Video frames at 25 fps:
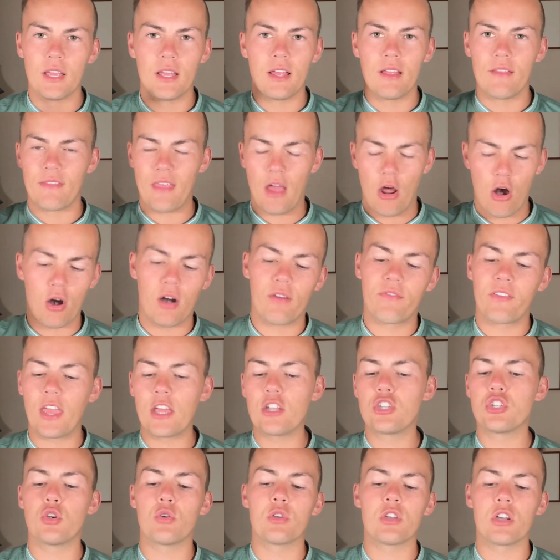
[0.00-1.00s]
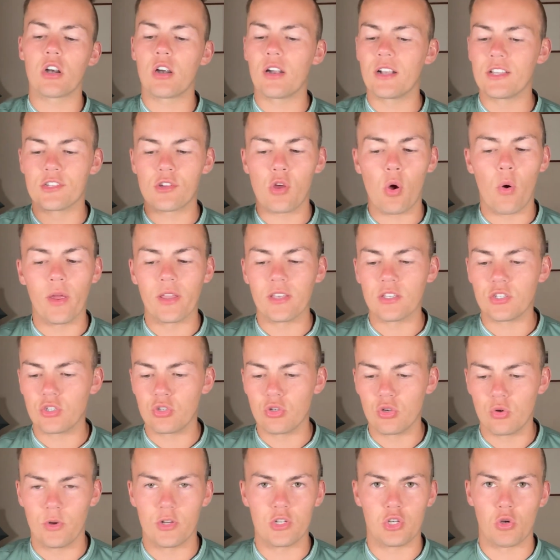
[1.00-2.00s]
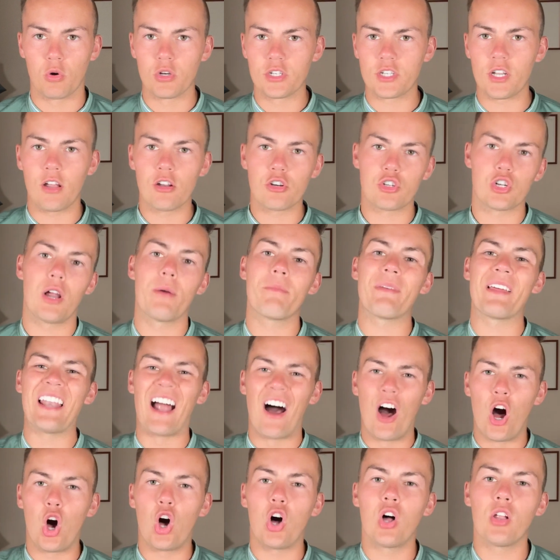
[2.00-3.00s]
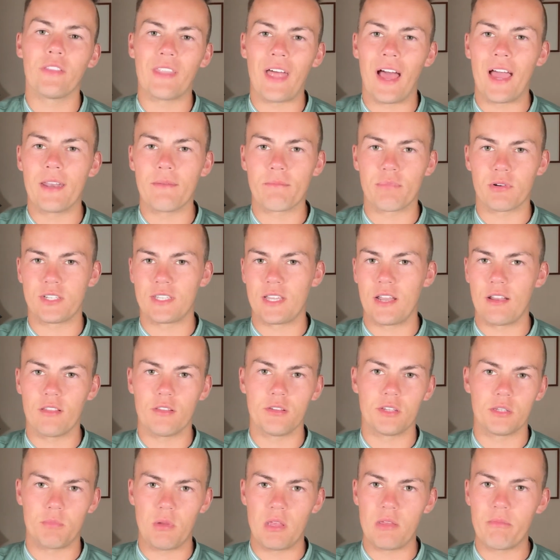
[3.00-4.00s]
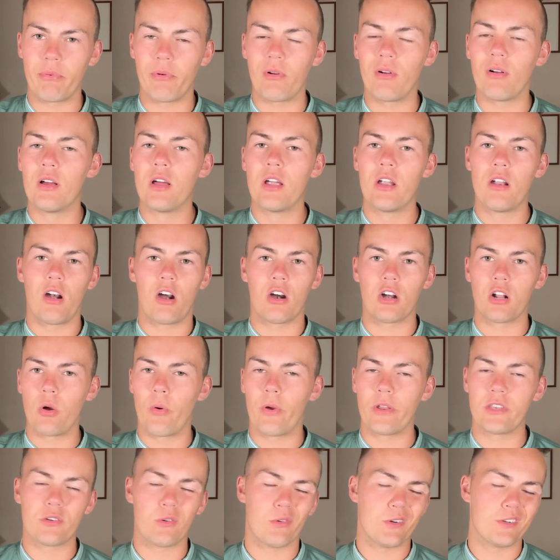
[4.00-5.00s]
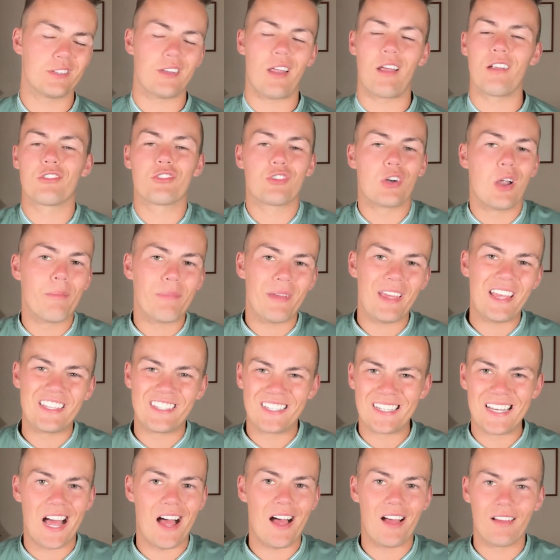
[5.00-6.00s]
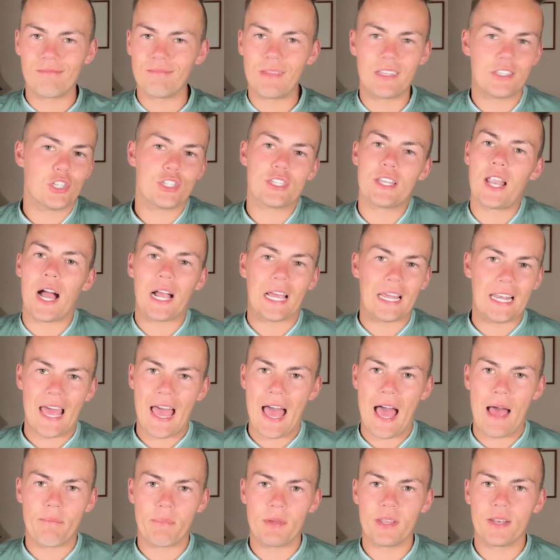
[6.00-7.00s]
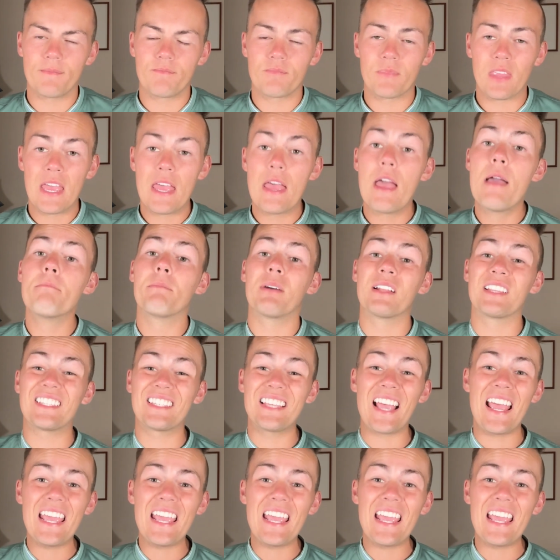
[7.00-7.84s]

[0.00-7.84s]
RFK Jr. is going to endorse Donald Trump and all 9% of those people are going towards Donald Trump. It's just not going to happen. But say